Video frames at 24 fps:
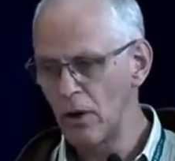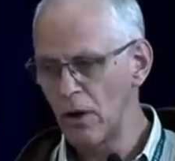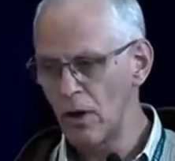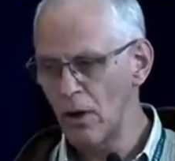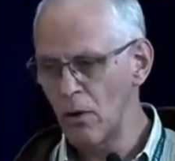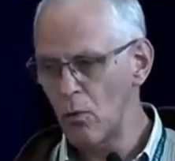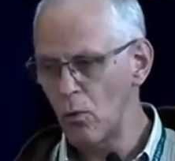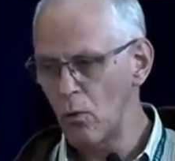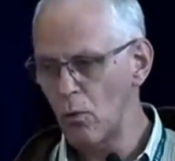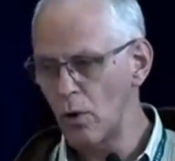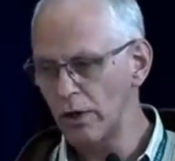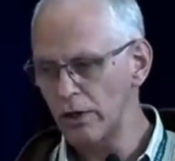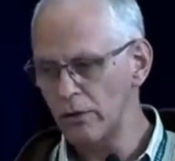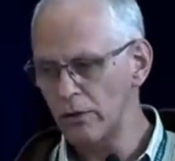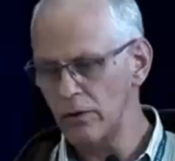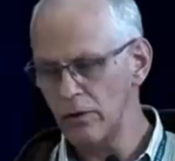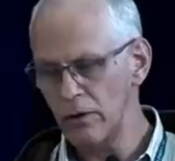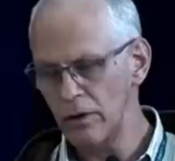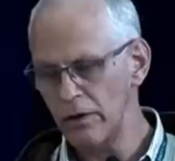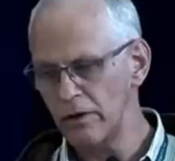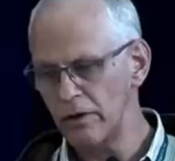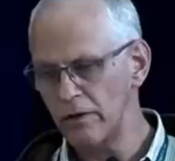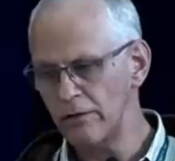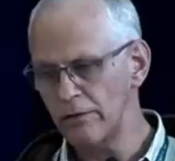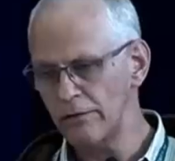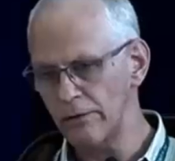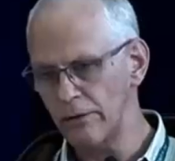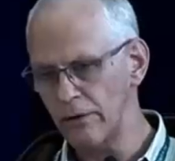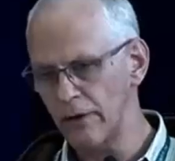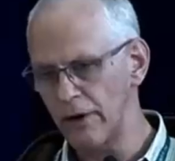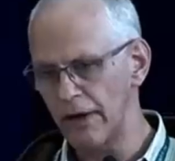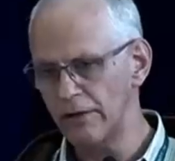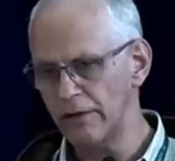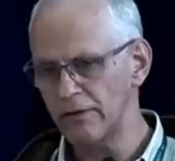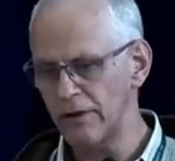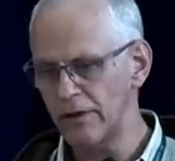what kind of
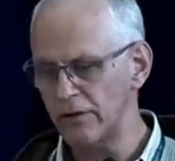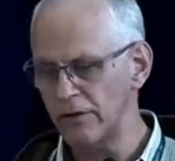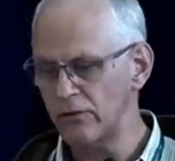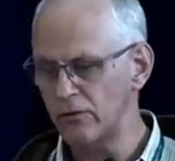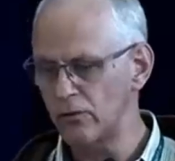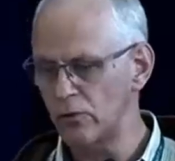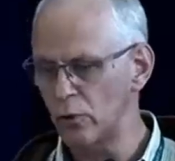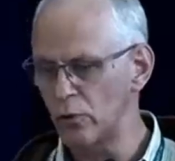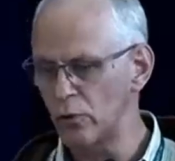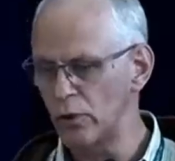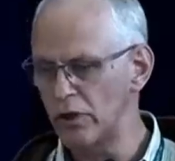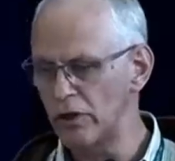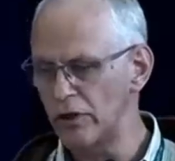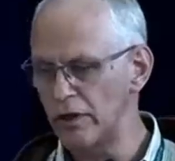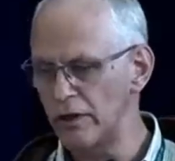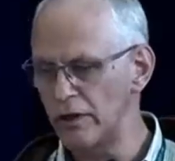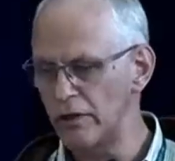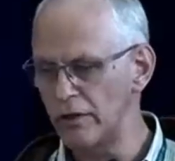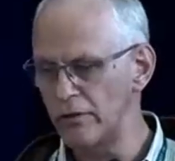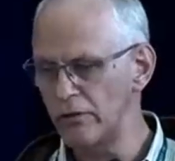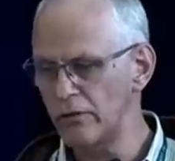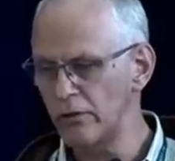access do we need in